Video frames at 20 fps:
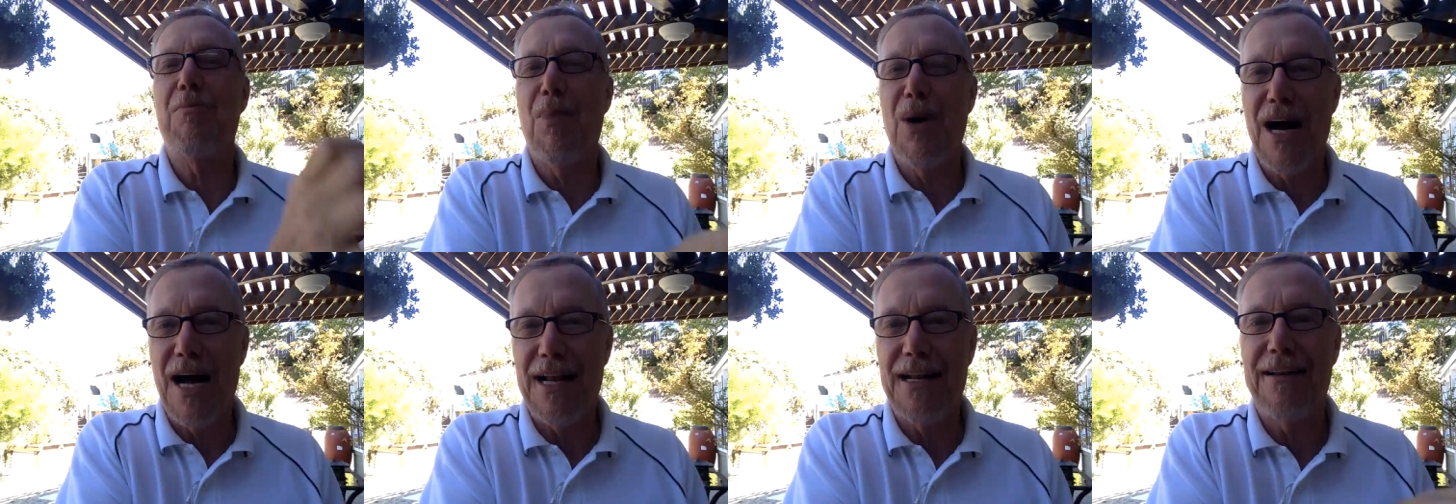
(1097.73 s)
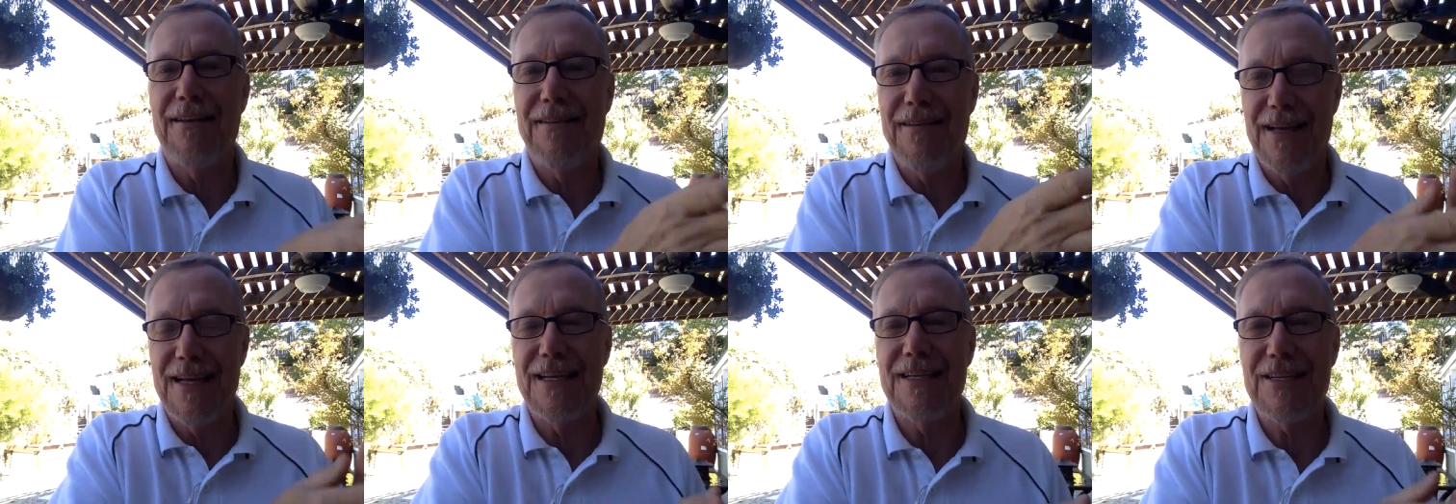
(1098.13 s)
but
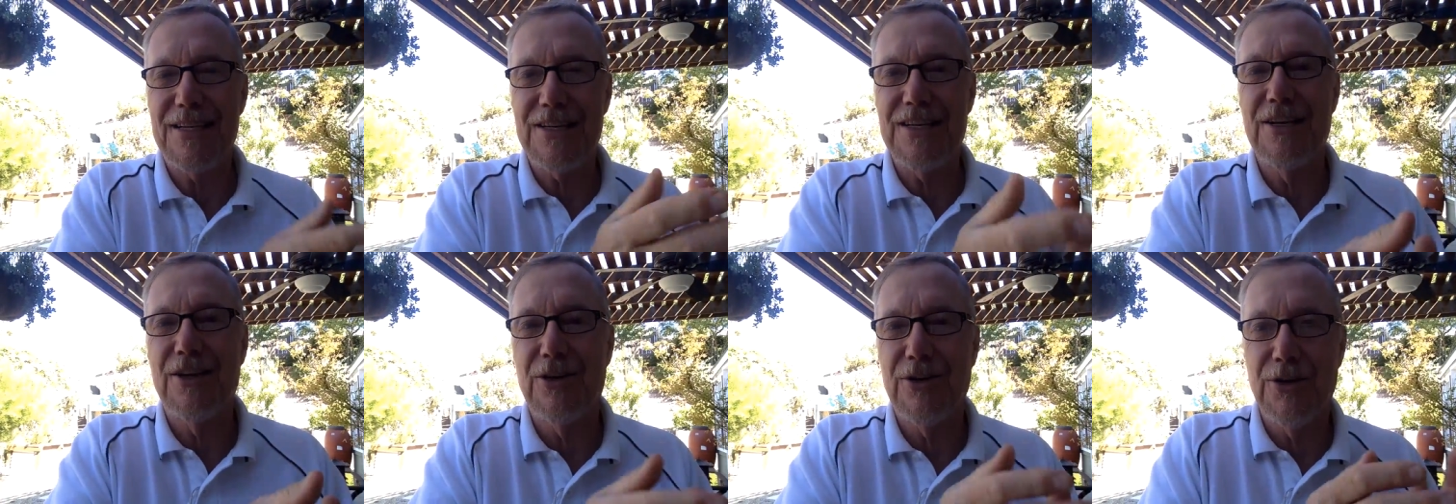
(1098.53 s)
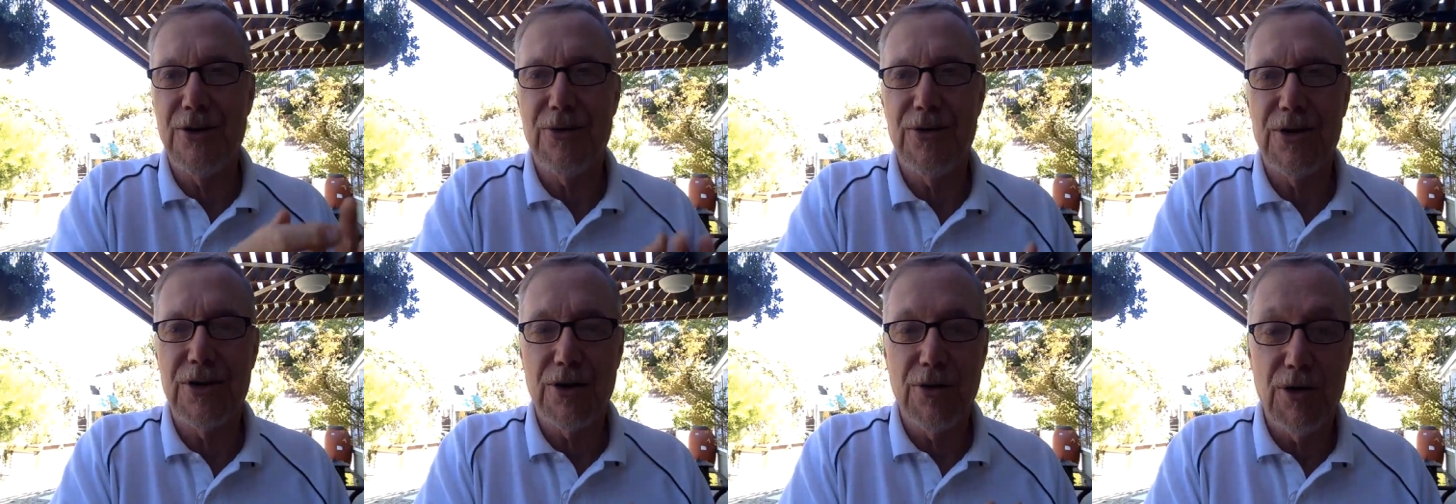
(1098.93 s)
they still
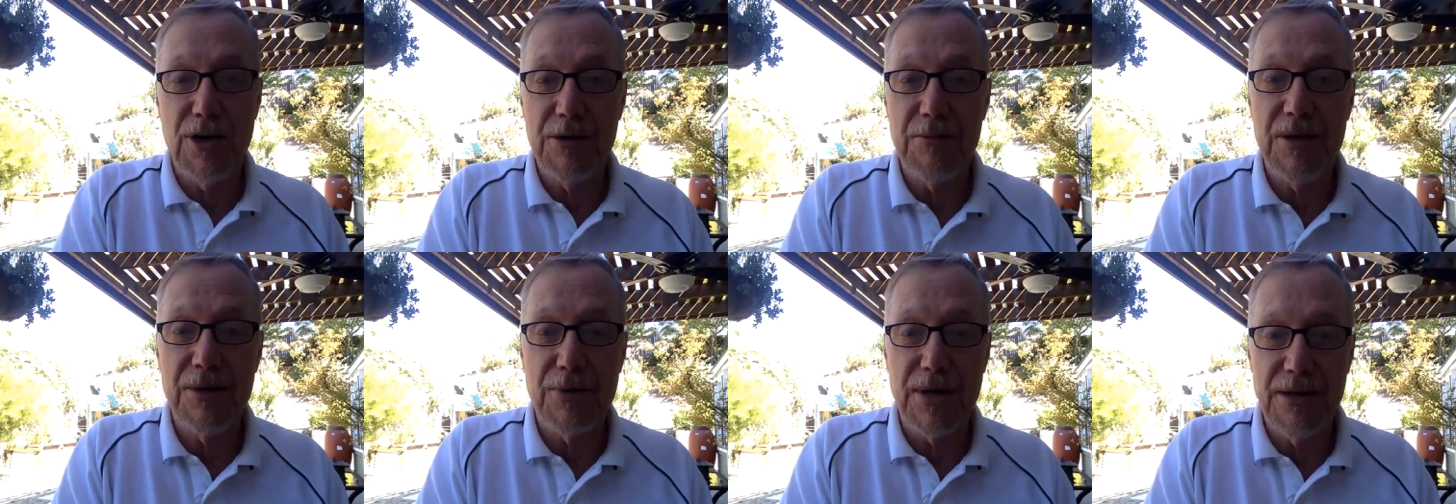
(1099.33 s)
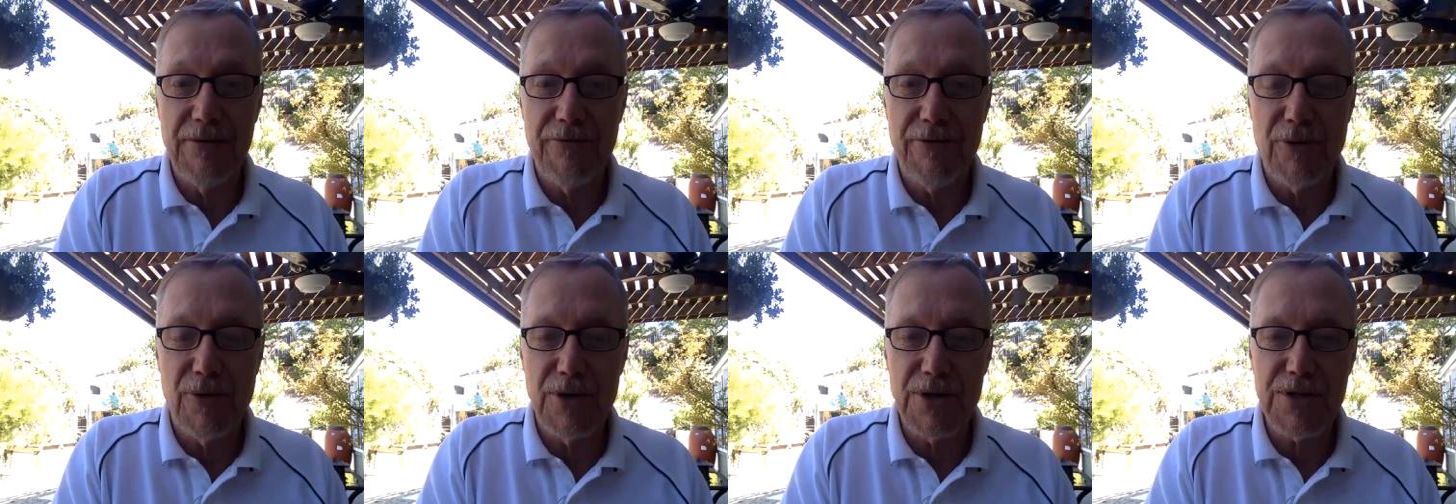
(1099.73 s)
know they're going to be
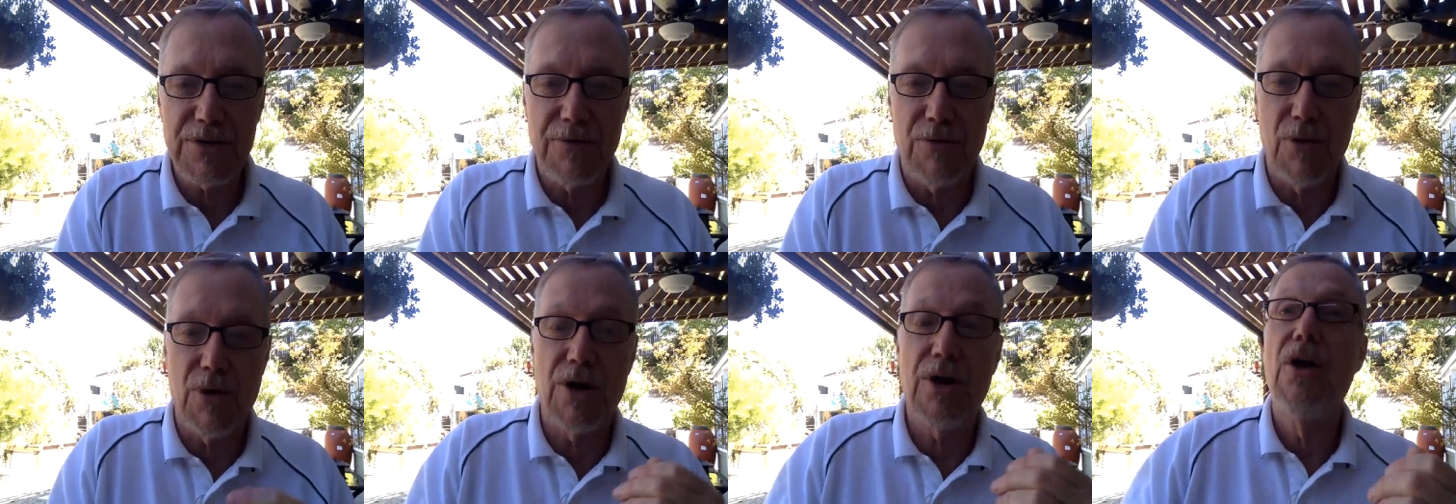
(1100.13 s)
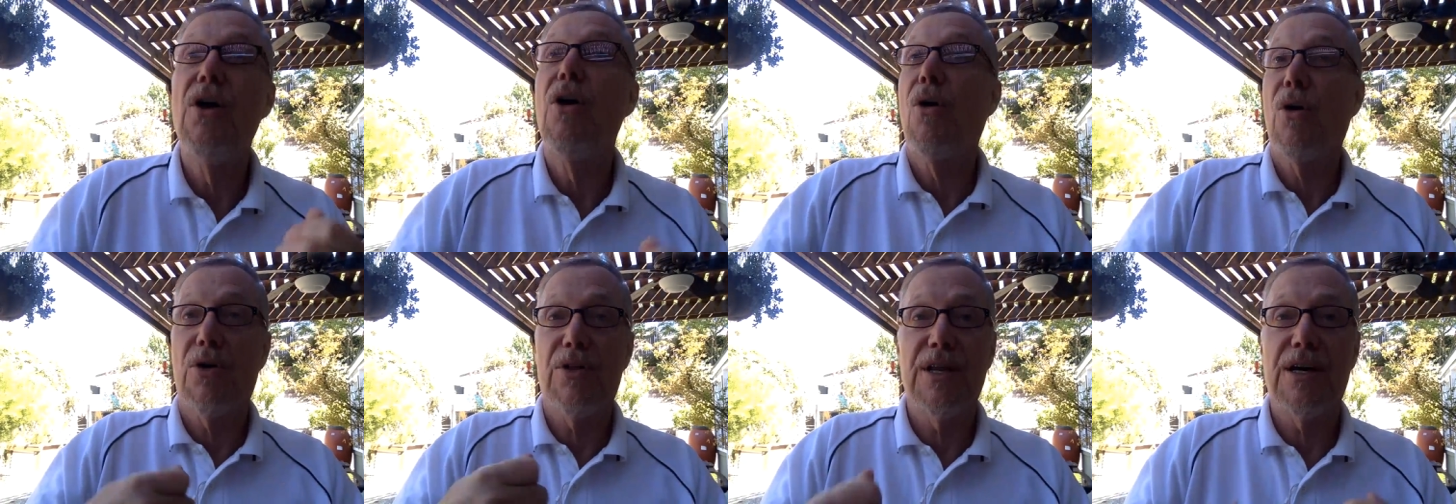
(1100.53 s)
reinforced for it,
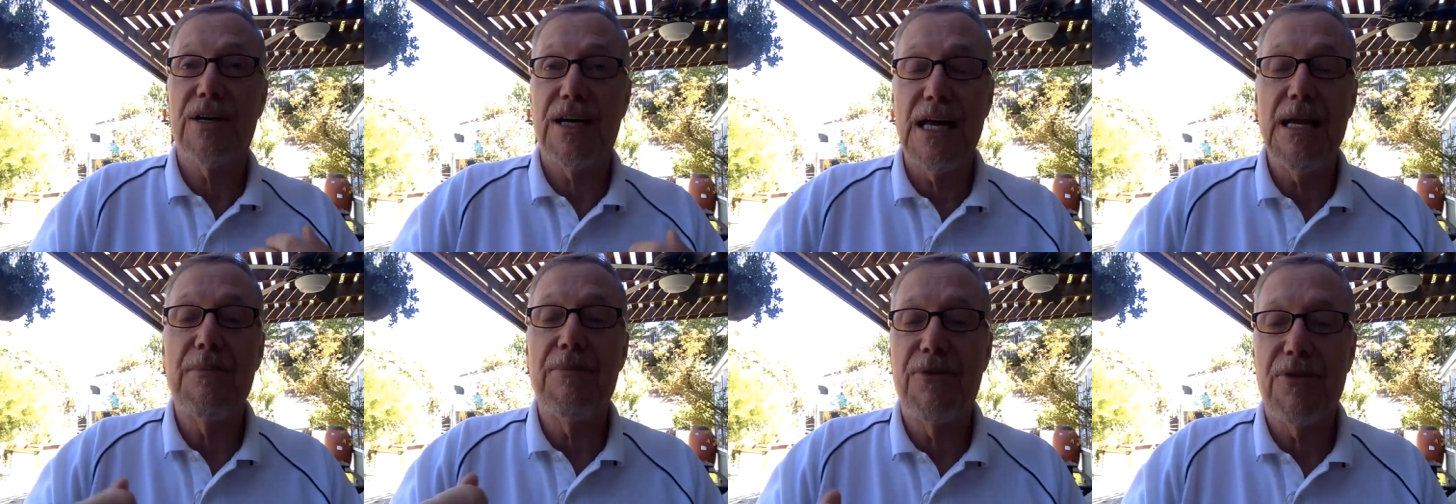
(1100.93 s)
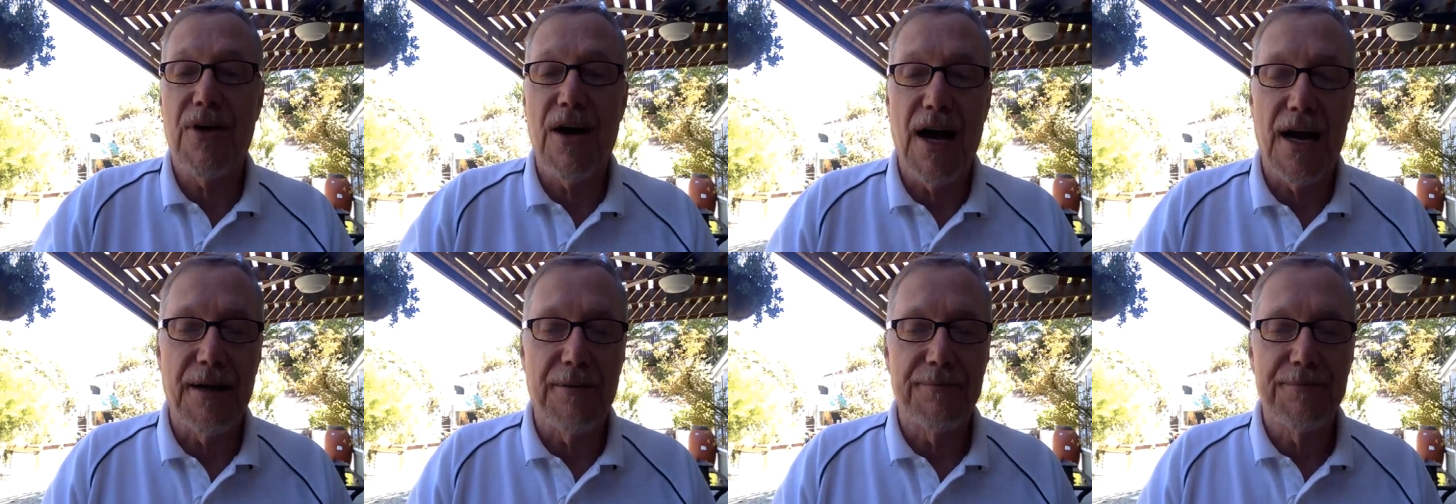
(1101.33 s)
or they'll keep
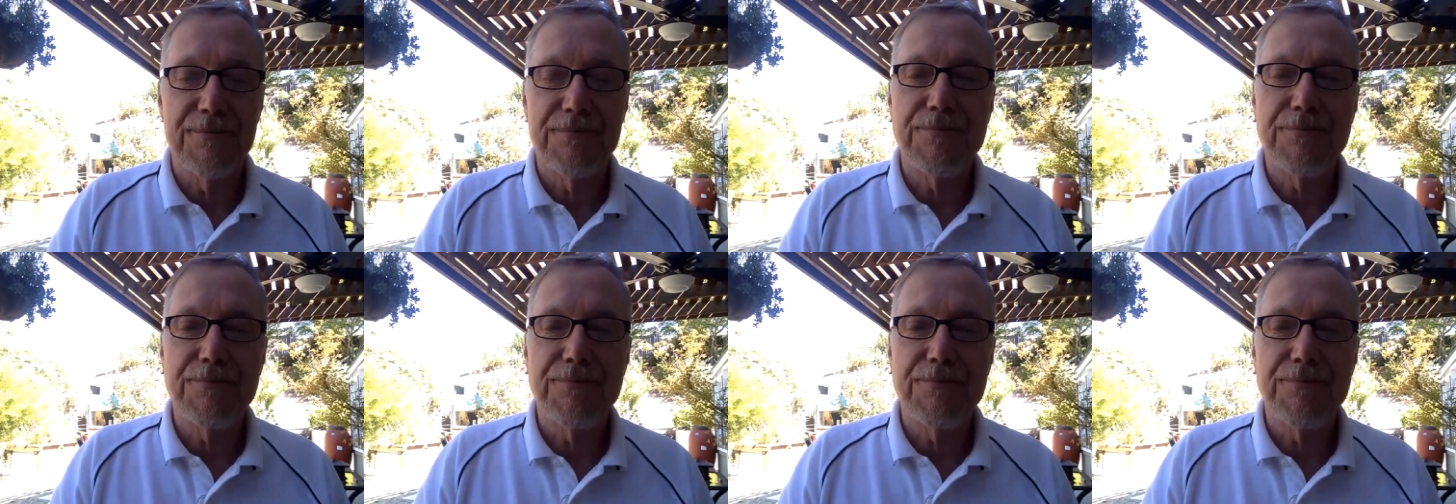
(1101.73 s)
trying.